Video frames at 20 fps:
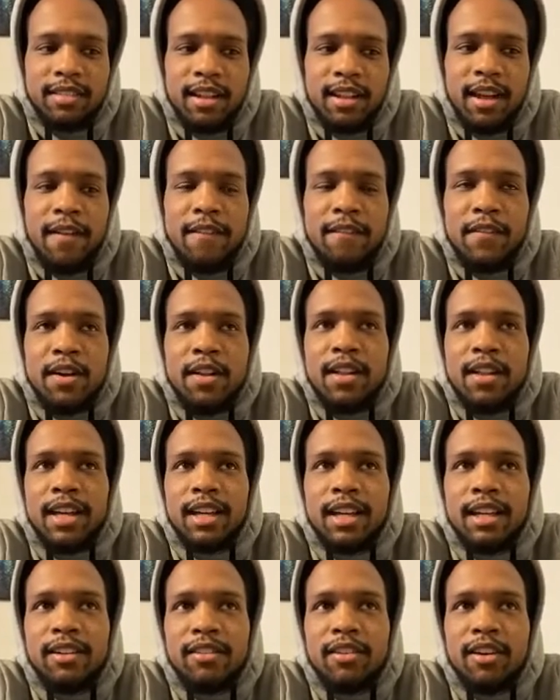I felt
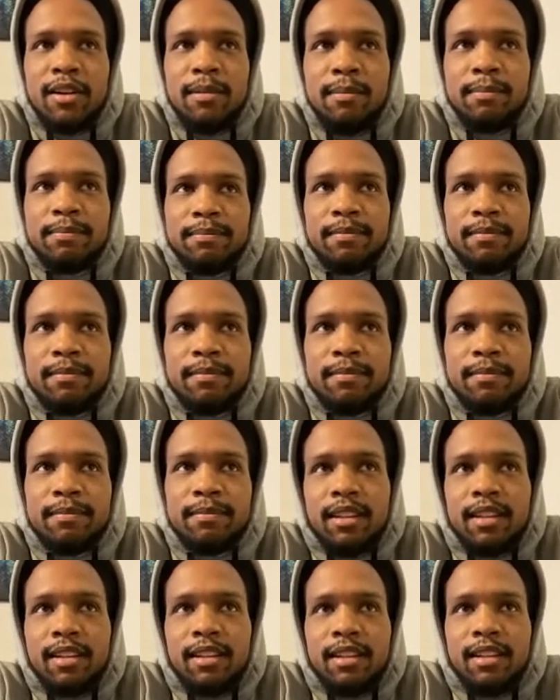like from
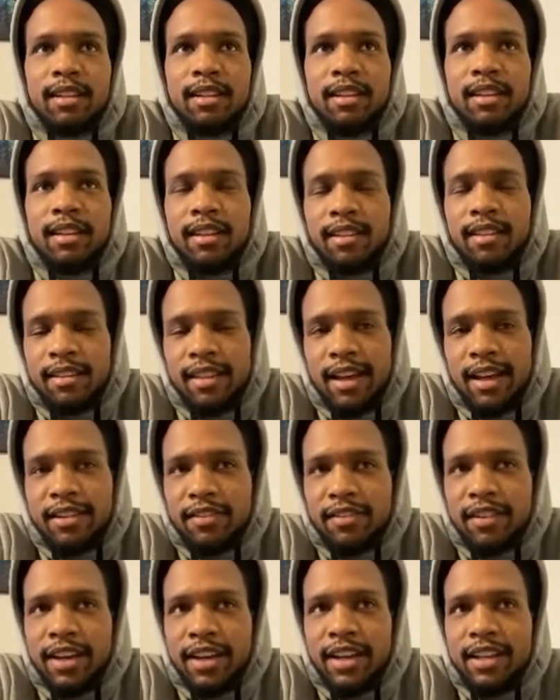that
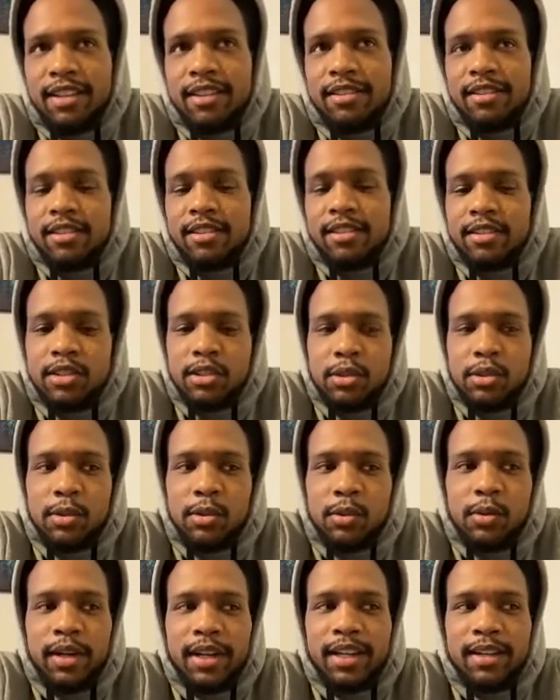fight
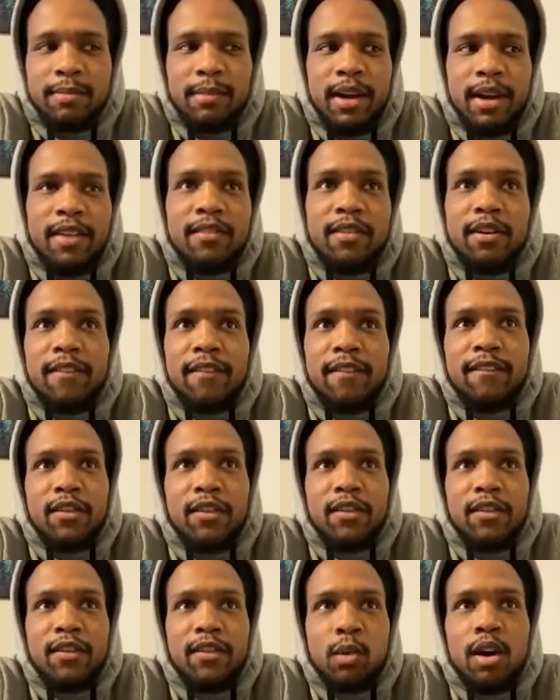to like my very
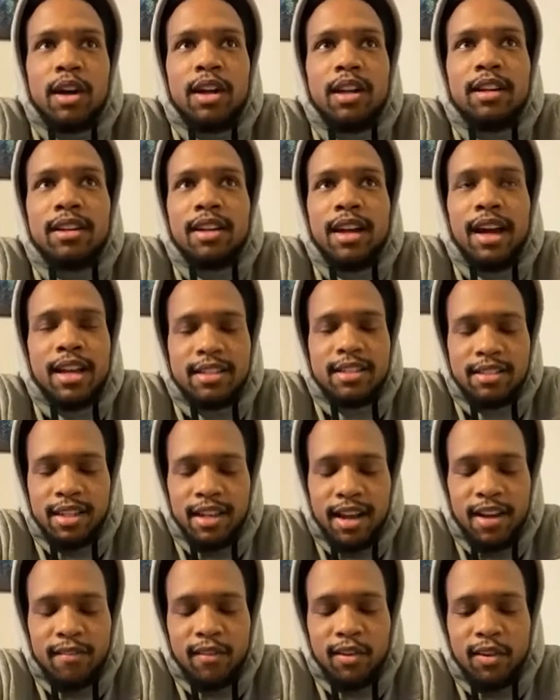first one, I
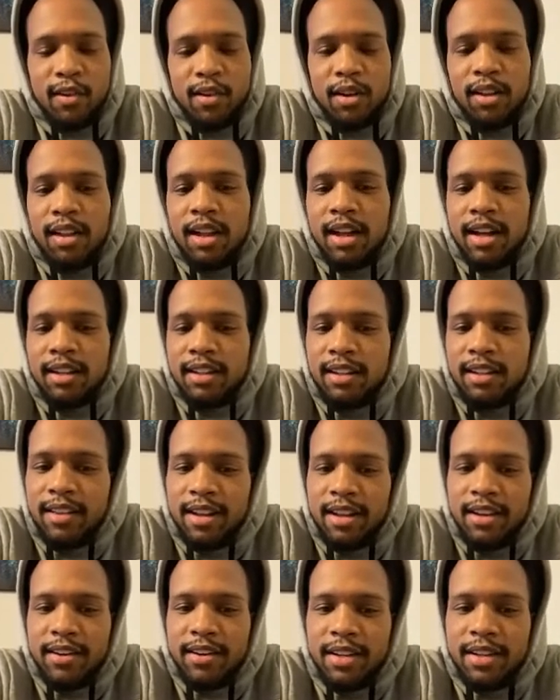say I've grown a lot in
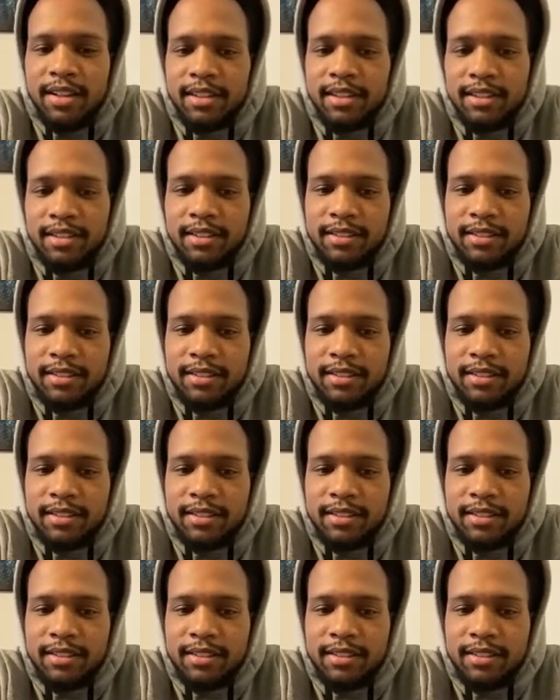that area.